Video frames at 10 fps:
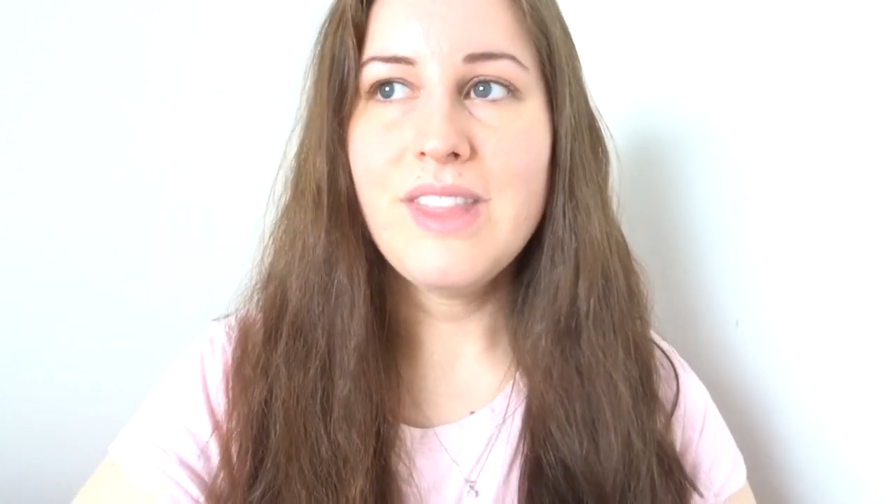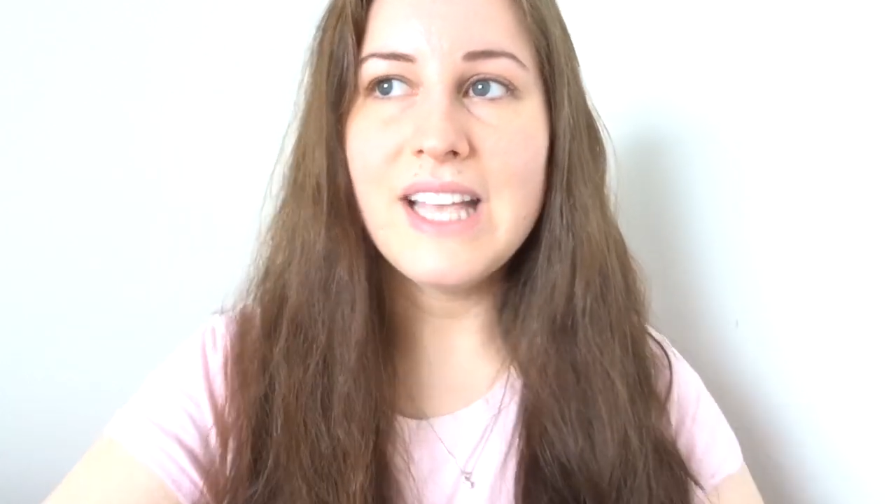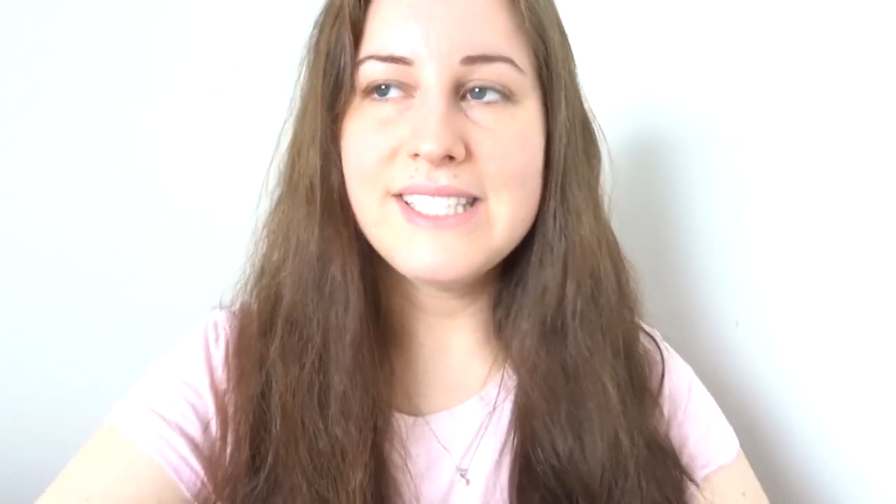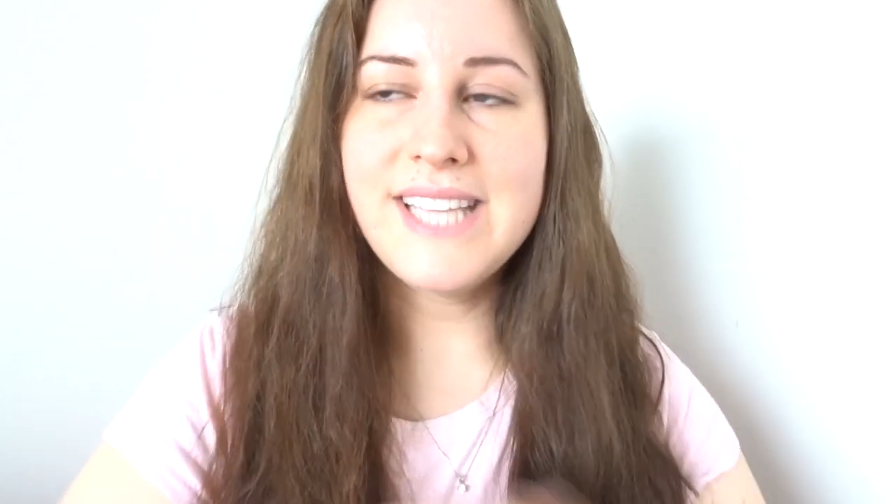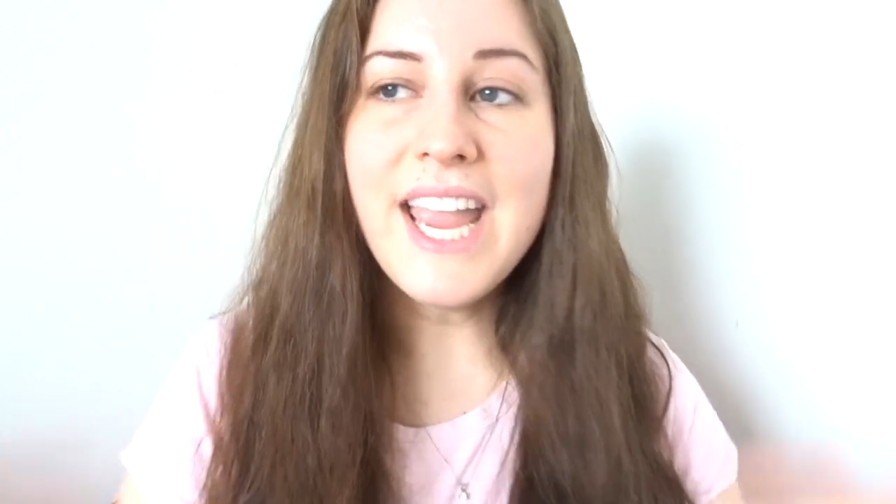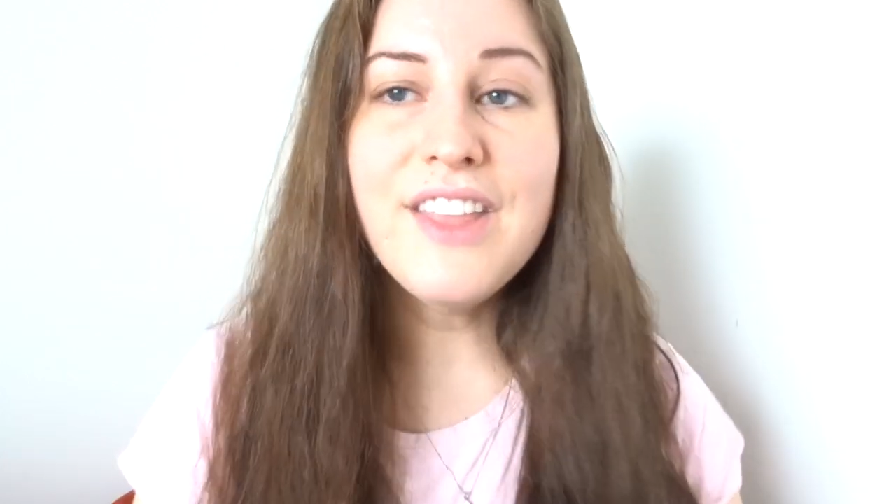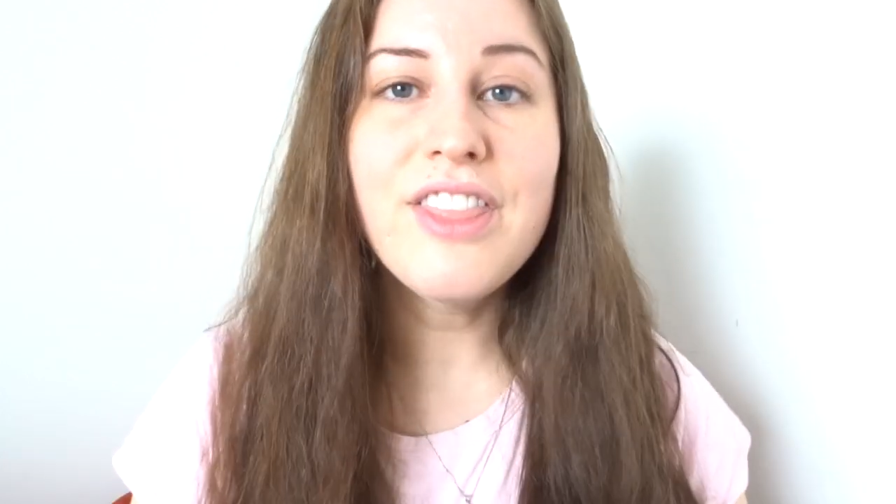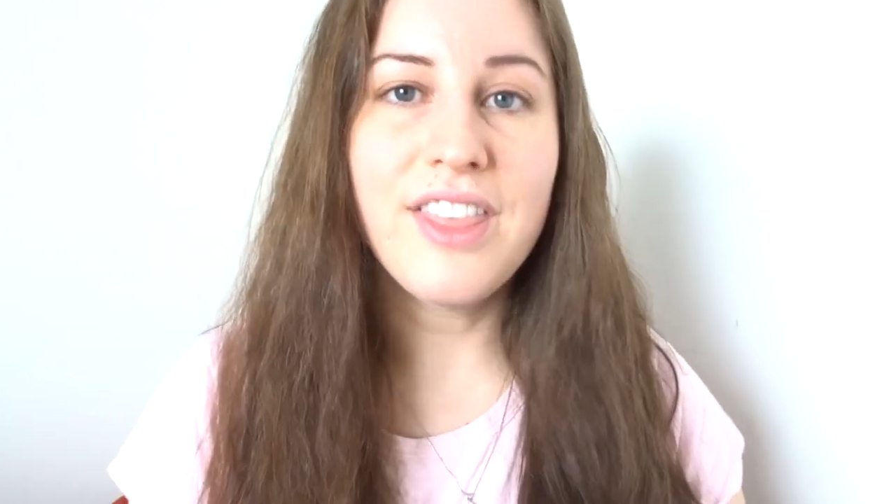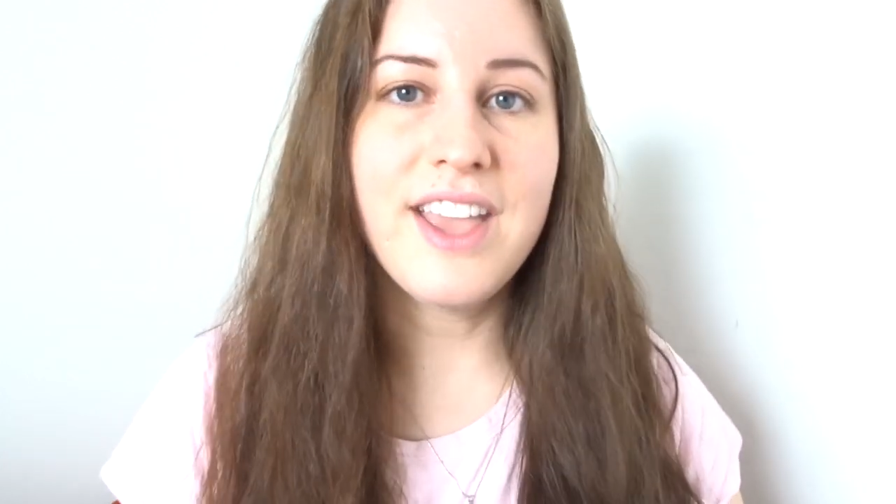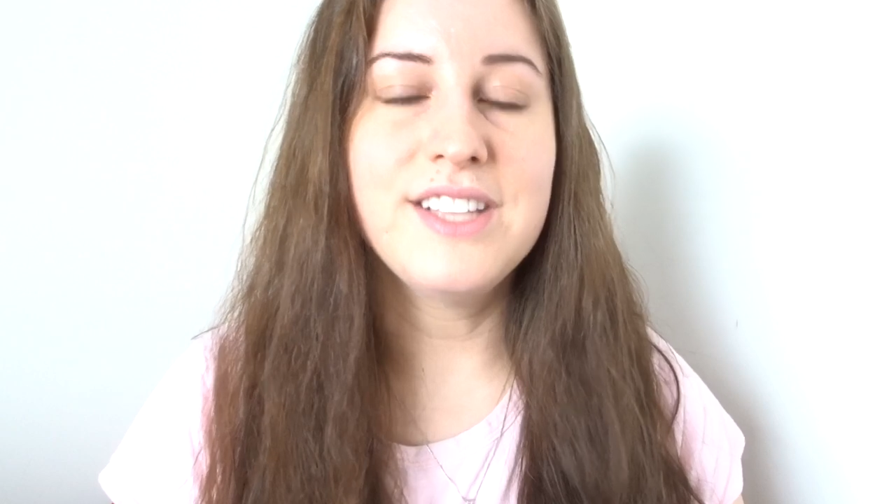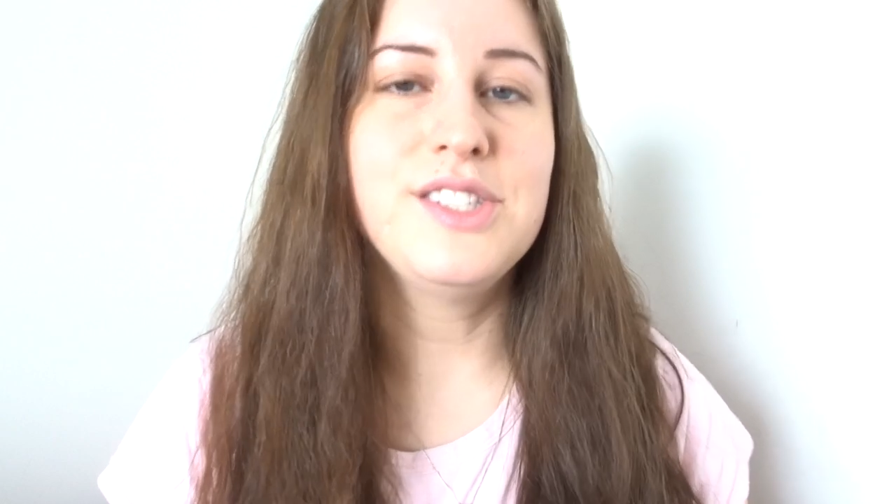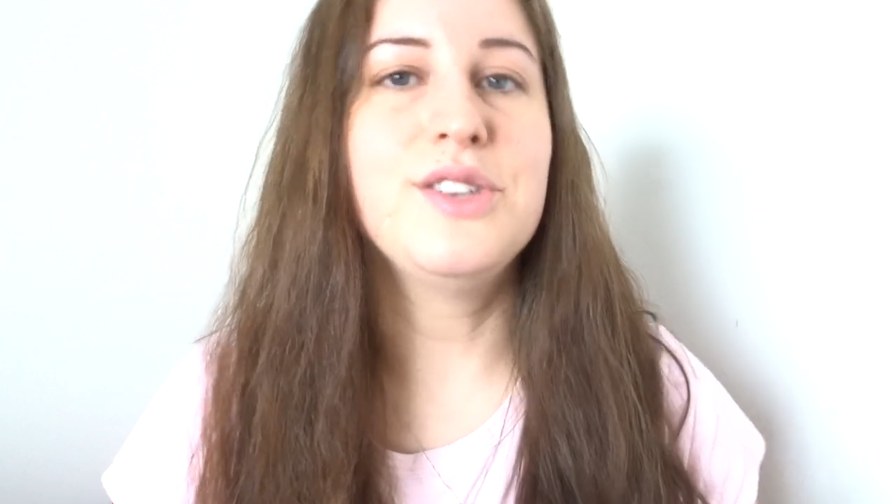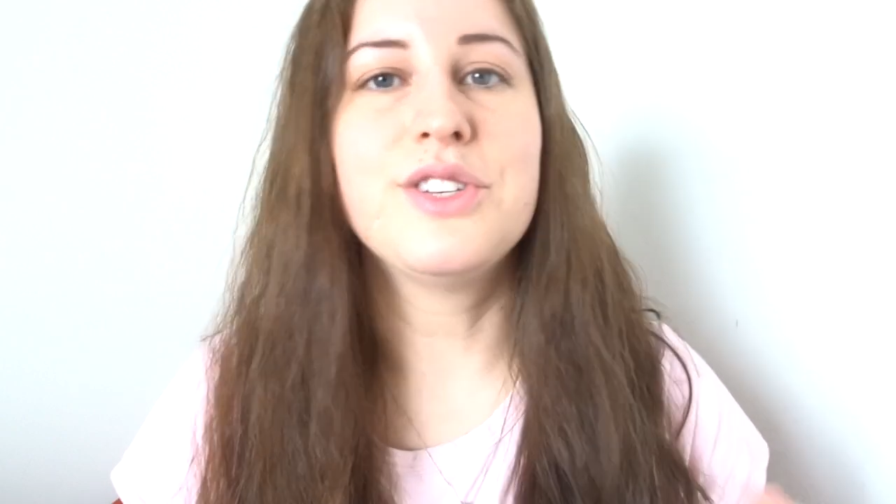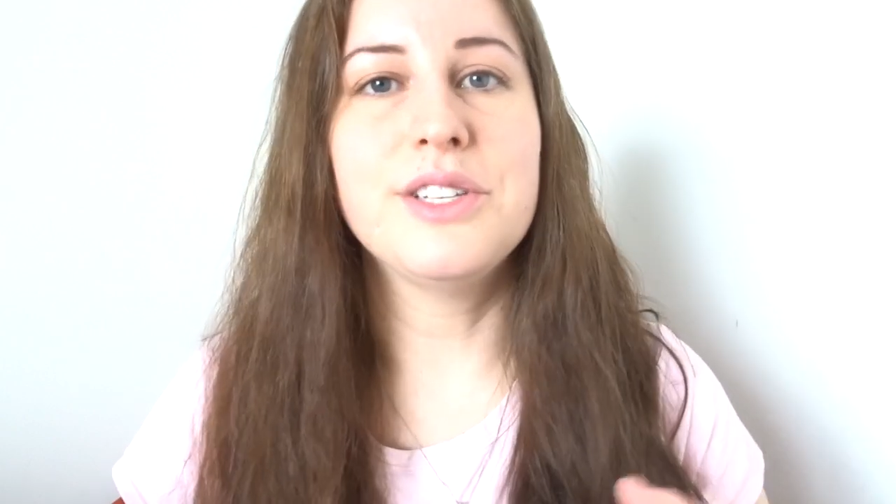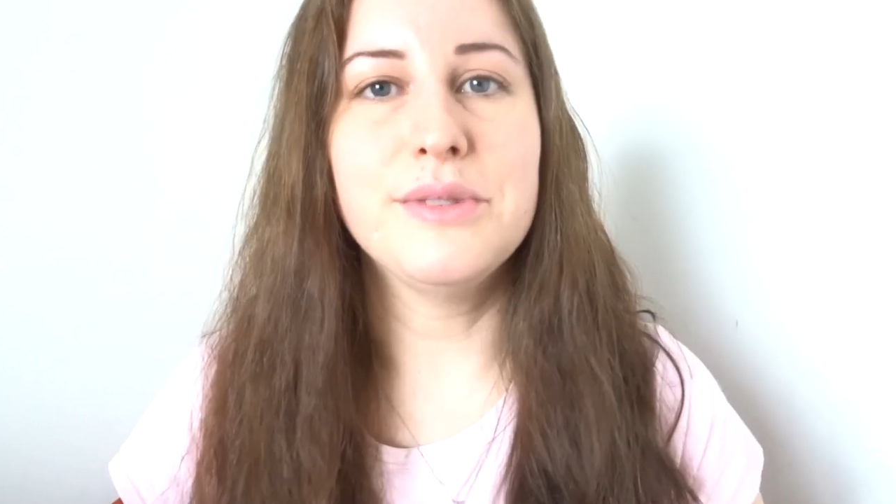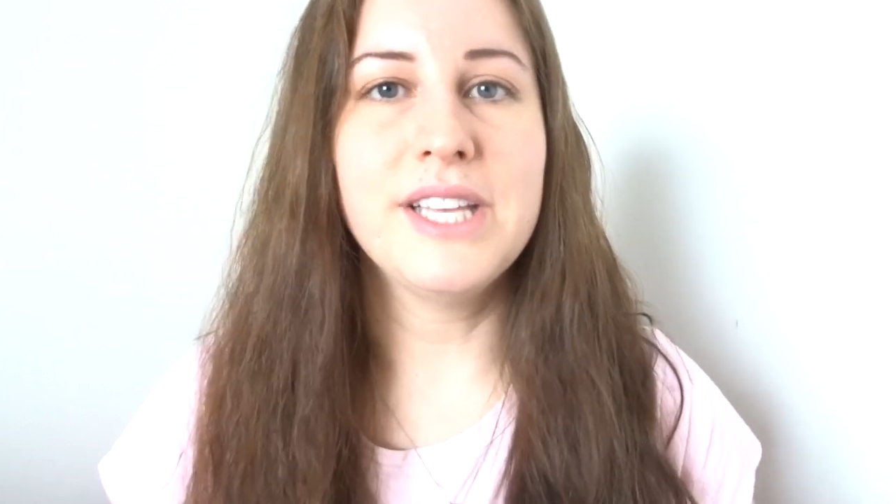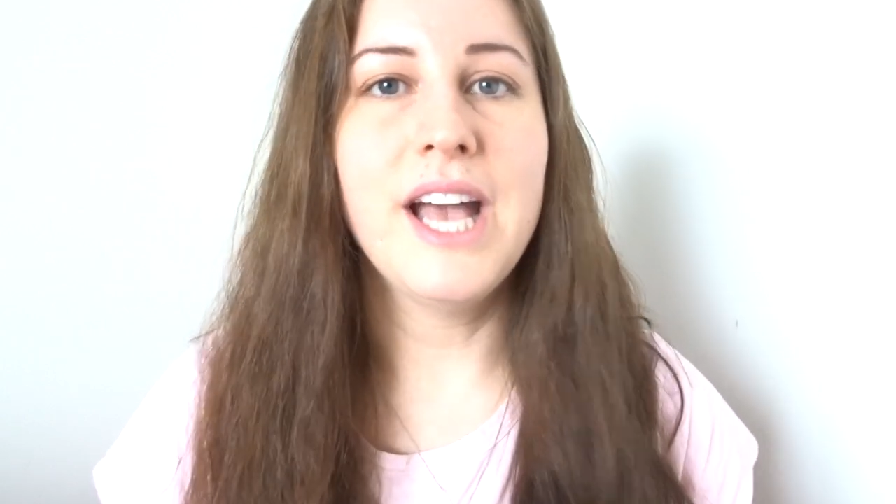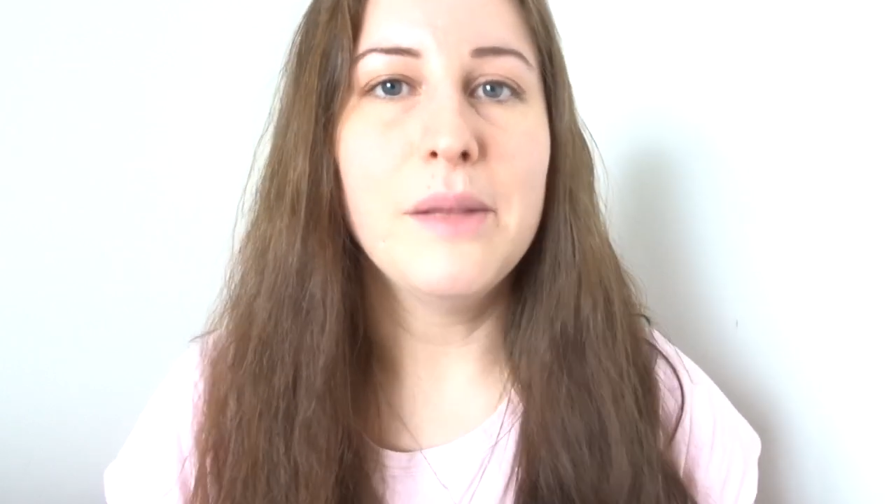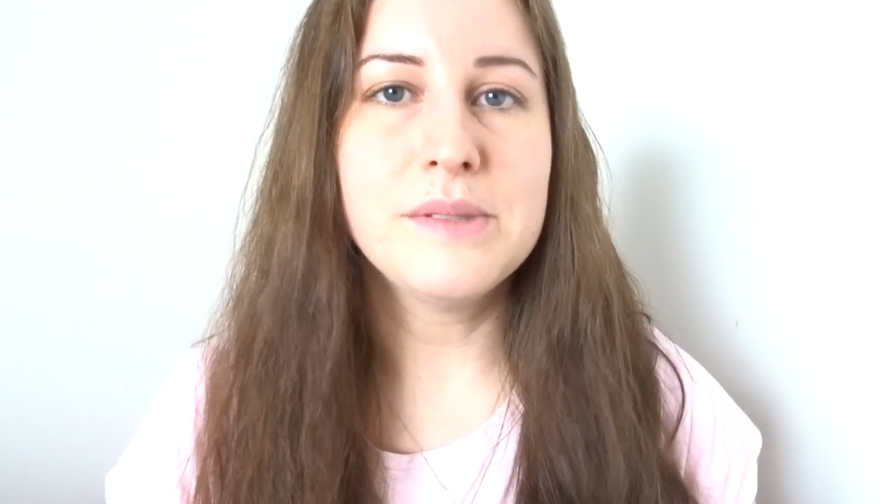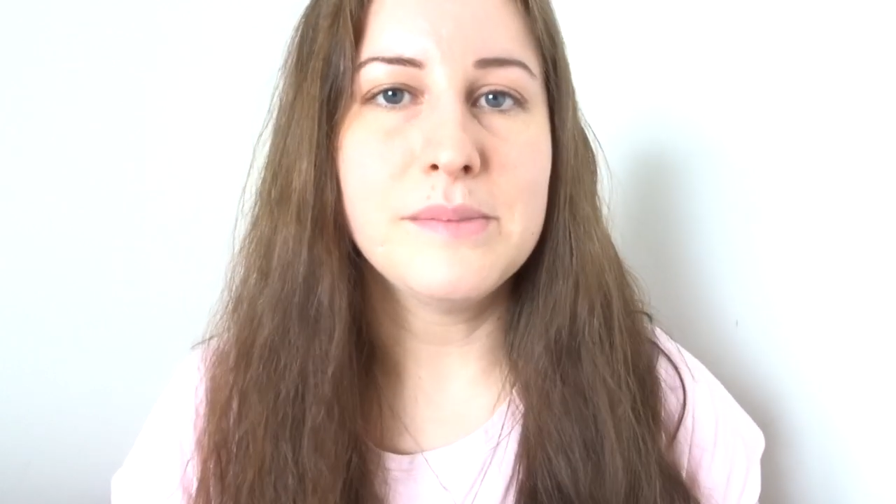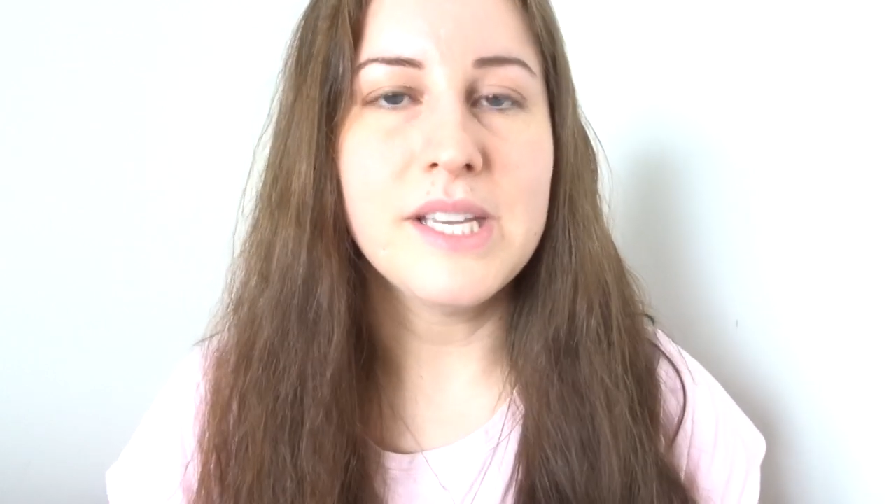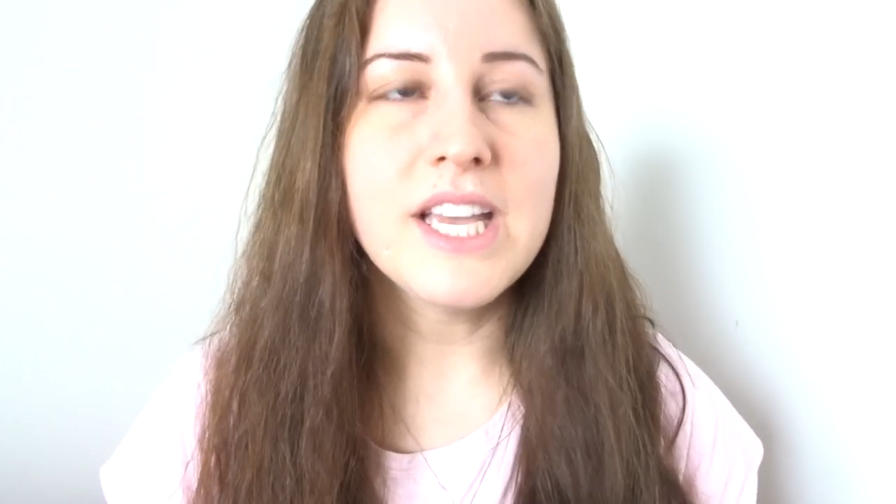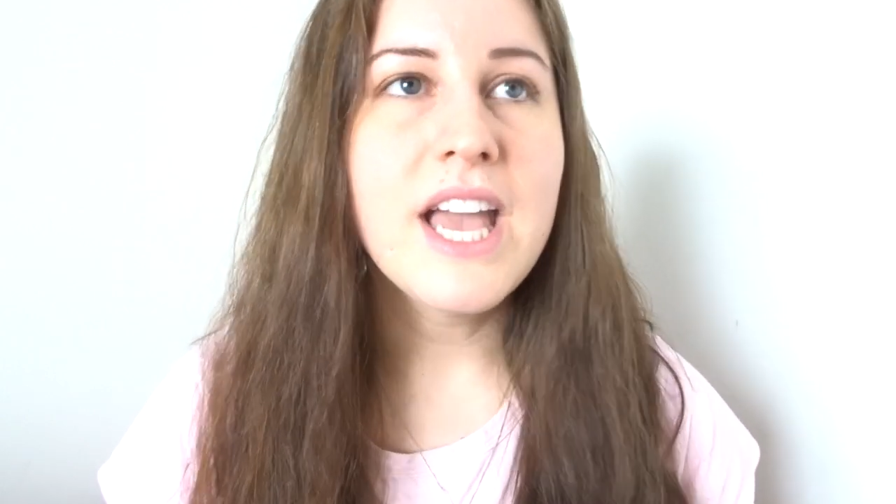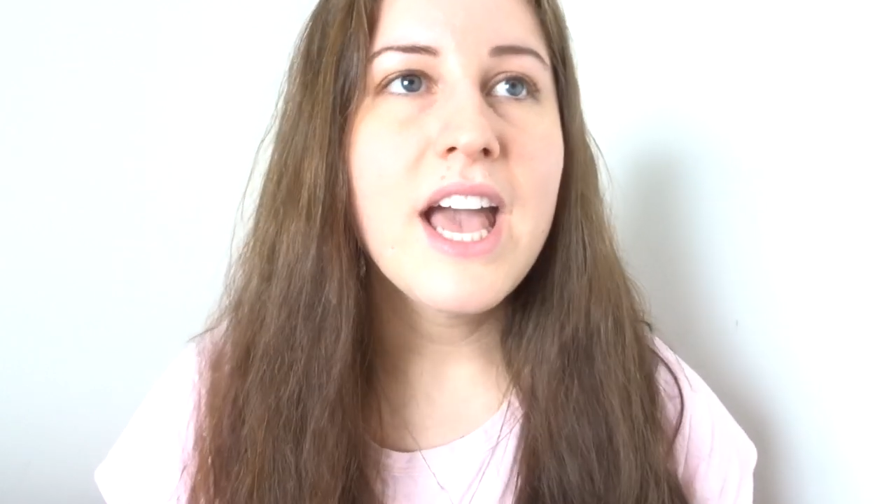saying things usually really helps me.